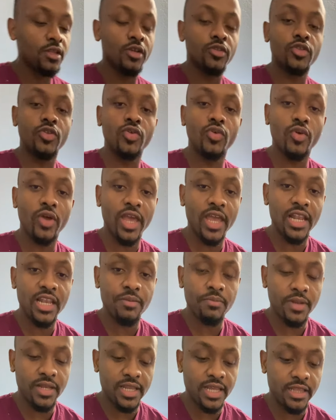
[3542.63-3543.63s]
to
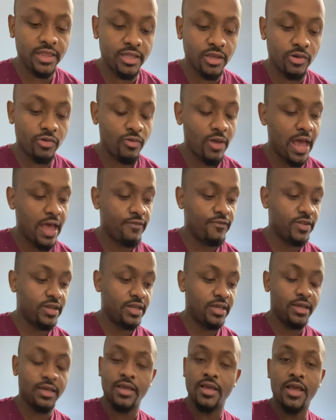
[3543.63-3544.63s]
eliminate the
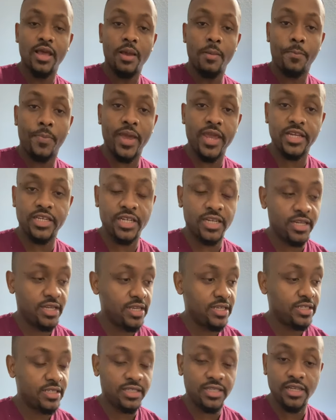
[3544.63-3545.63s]
gravity. Patient
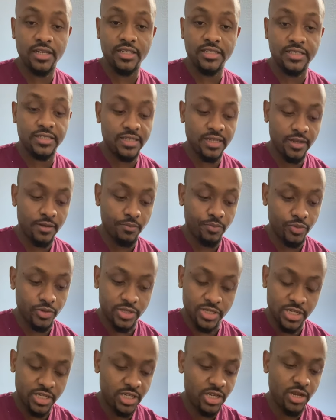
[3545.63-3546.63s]
is still in sitting
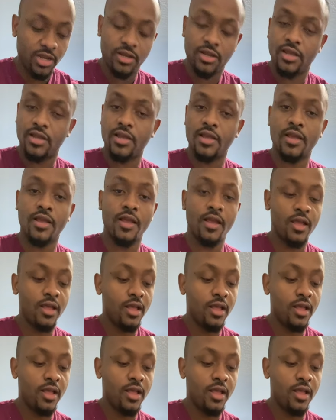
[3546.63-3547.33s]
position.